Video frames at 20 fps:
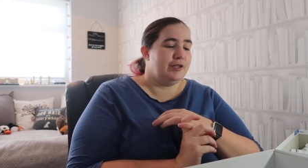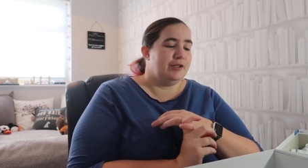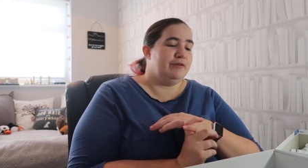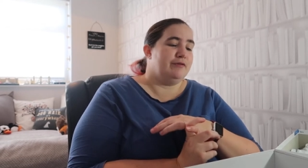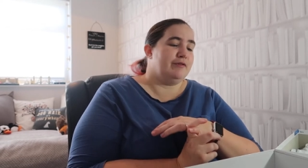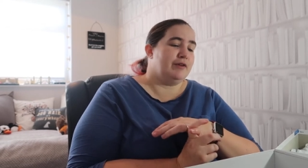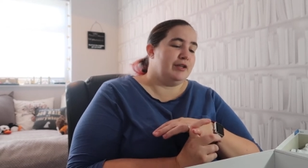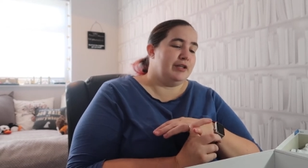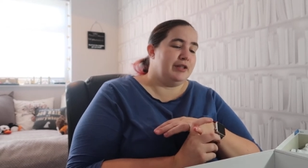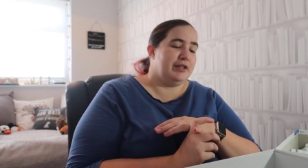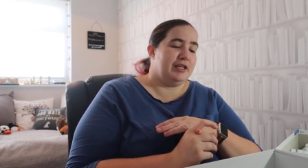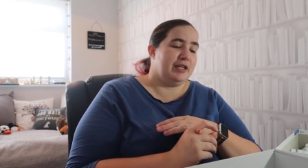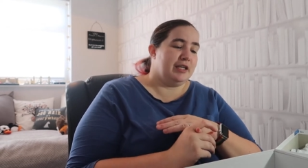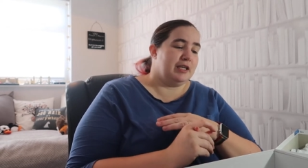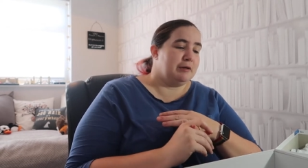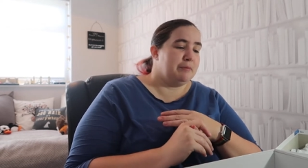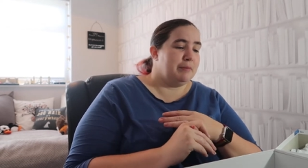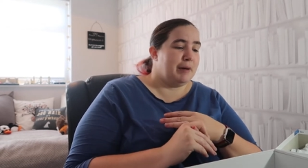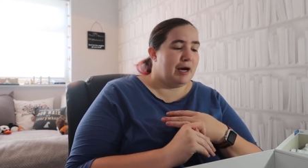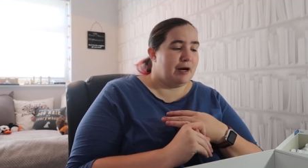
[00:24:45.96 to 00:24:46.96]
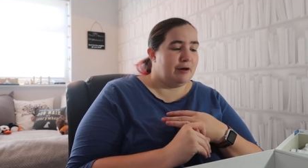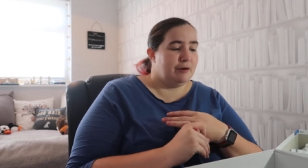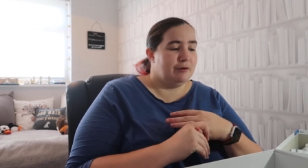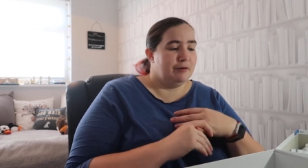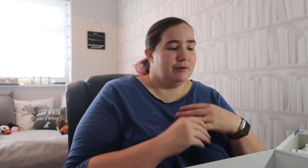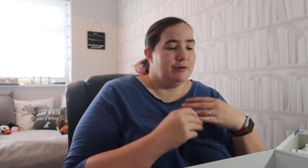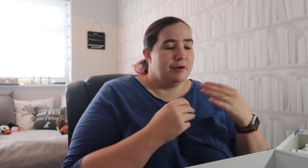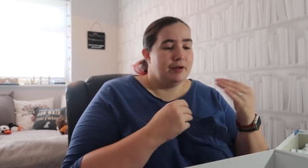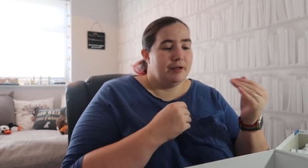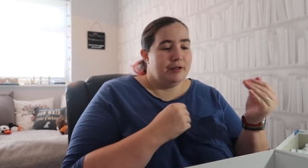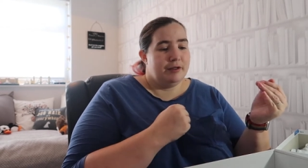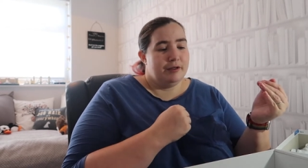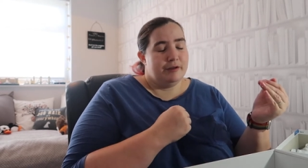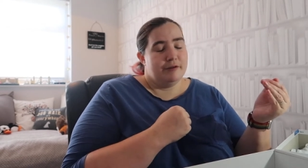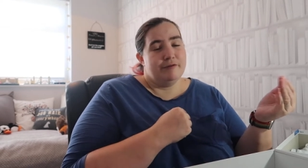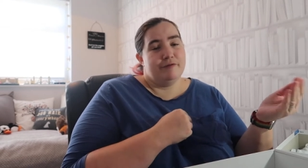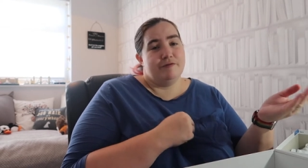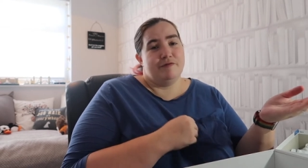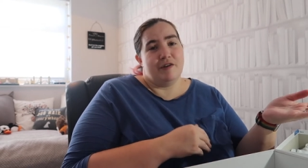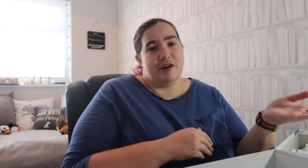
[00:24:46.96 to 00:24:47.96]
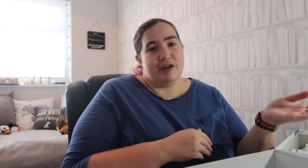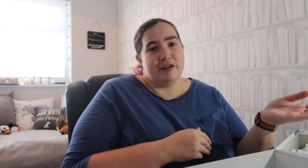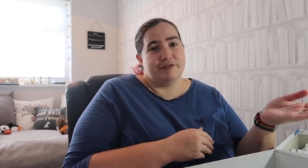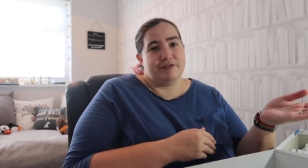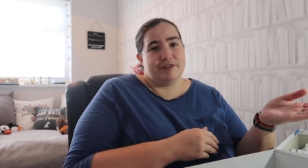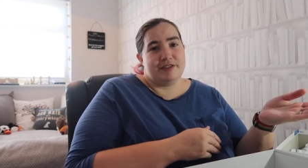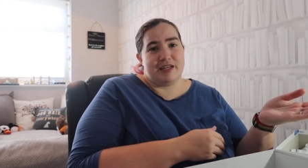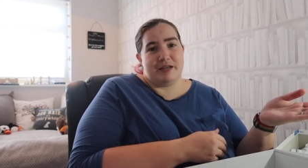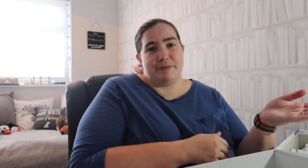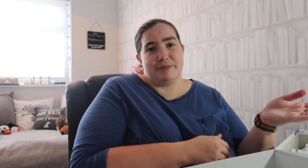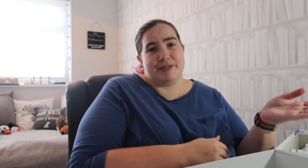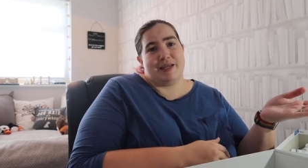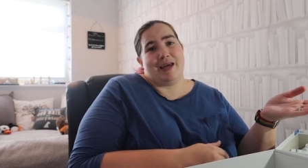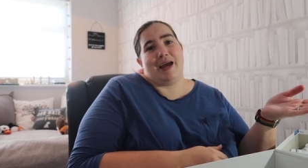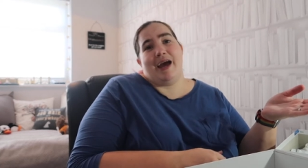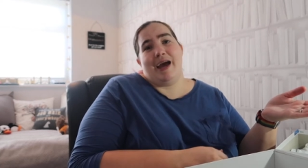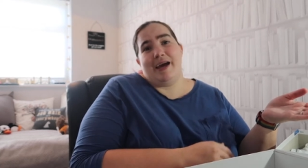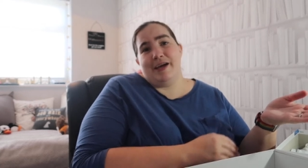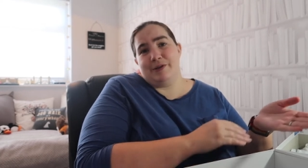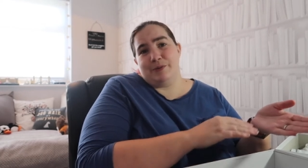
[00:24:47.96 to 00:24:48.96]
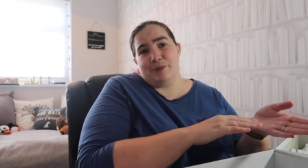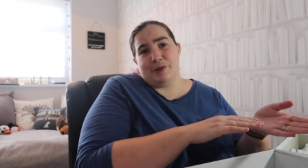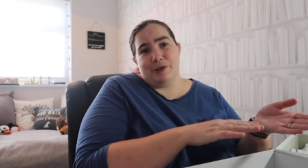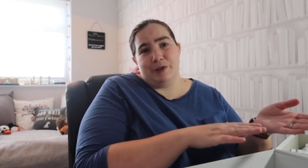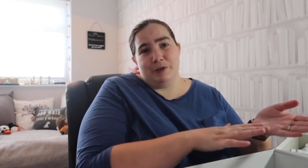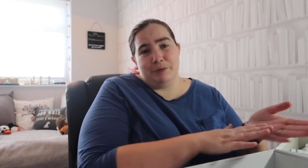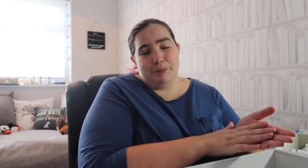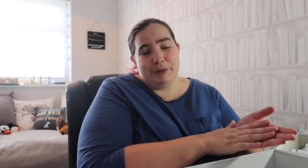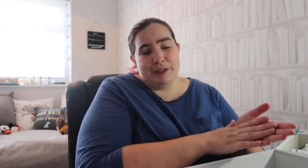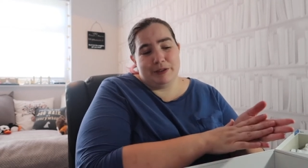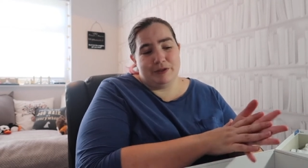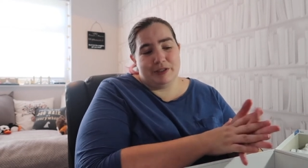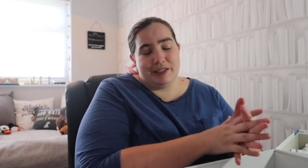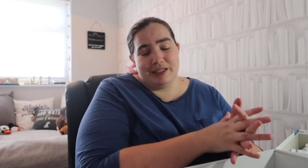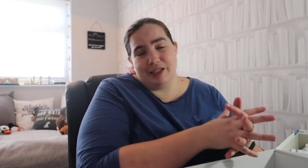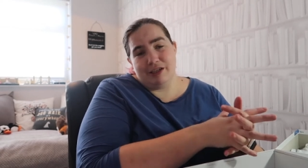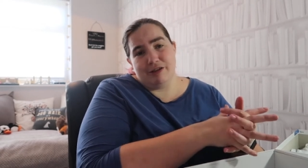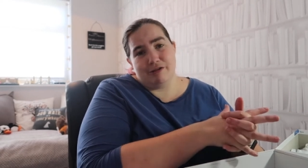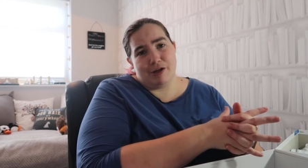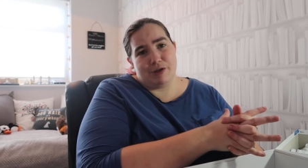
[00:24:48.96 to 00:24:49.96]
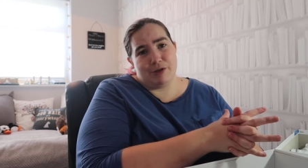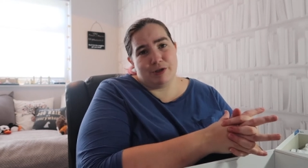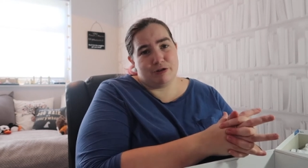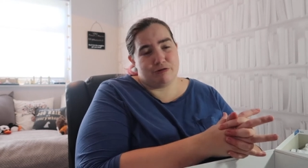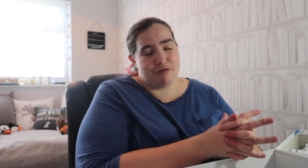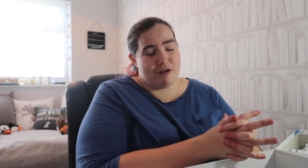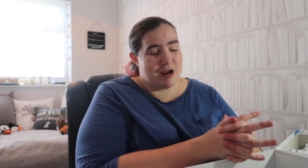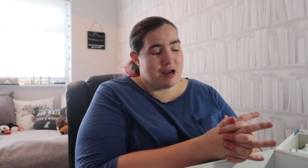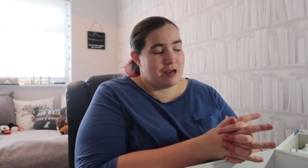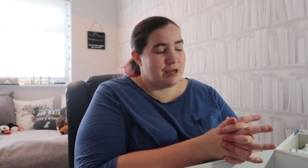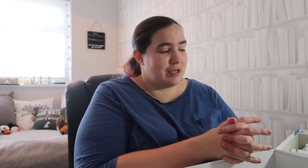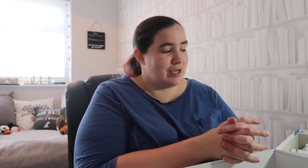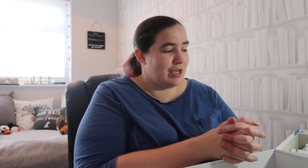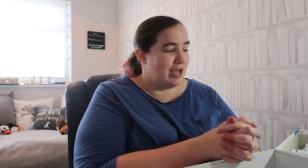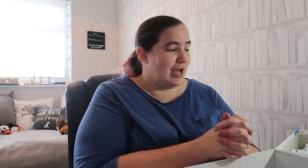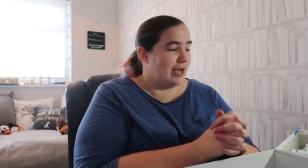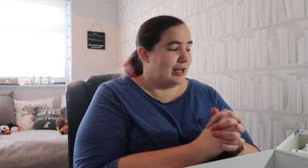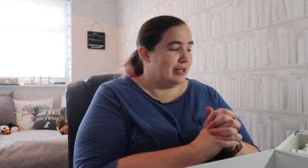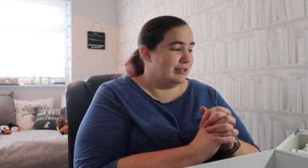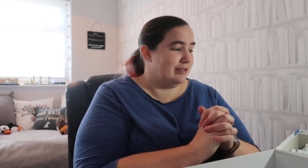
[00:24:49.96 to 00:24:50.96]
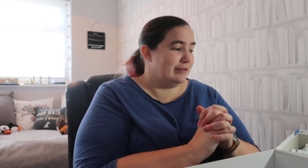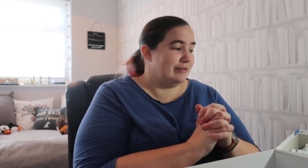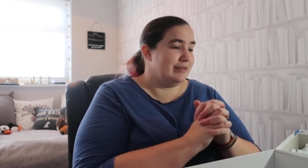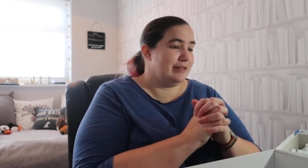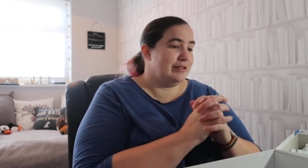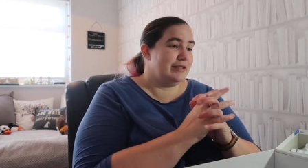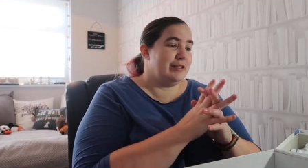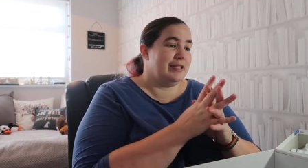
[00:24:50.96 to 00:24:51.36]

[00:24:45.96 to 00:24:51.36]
You've got to think about five steps ahead while you're building your own track and